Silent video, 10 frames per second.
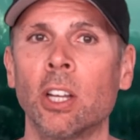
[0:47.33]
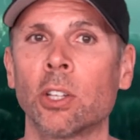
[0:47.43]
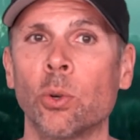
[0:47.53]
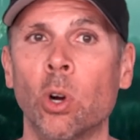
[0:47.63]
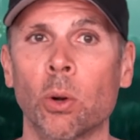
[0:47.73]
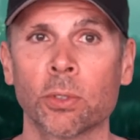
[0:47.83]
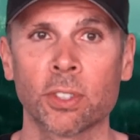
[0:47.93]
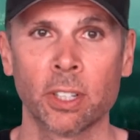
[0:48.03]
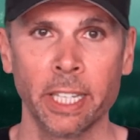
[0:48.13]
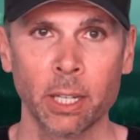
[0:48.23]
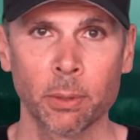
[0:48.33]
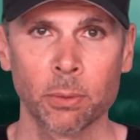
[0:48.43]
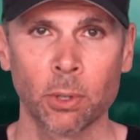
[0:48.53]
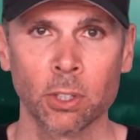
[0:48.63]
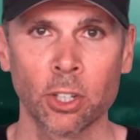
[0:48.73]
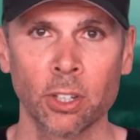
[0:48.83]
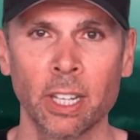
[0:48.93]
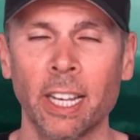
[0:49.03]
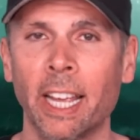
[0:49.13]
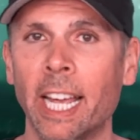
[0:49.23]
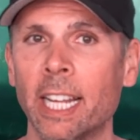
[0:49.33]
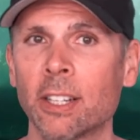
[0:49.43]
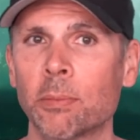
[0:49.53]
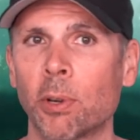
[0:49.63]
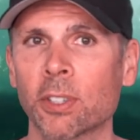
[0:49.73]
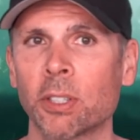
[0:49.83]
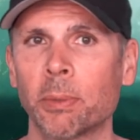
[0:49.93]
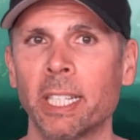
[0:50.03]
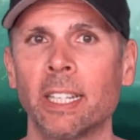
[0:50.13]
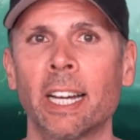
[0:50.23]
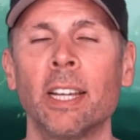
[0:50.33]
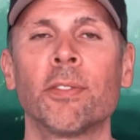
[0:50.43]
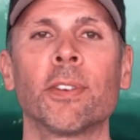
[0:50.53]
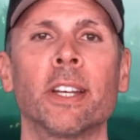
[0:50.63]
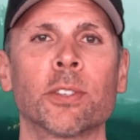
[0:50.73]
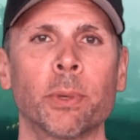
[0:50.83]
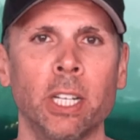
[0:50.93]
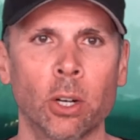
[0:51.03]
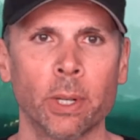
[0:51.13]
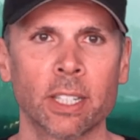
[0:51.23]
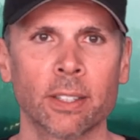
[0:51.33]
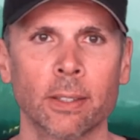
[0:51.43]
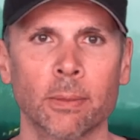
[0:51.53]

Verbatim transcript: to host liquid water and possibly life as we know it.